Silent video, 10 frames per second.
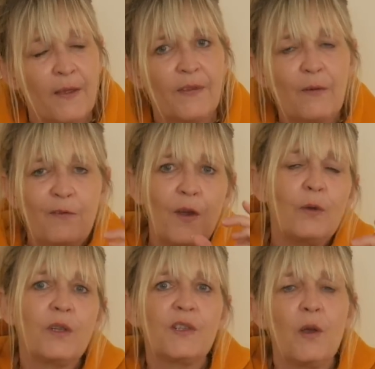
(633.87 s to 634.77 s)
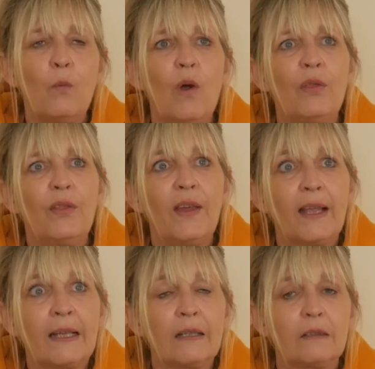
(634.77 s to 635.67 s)
They'll focus on one
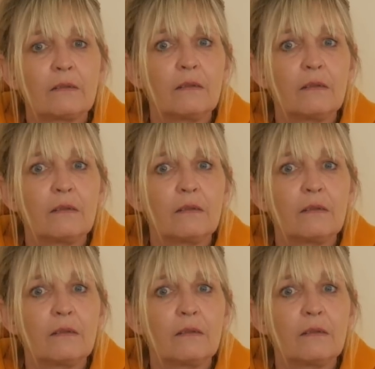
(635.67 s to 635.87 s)
thing,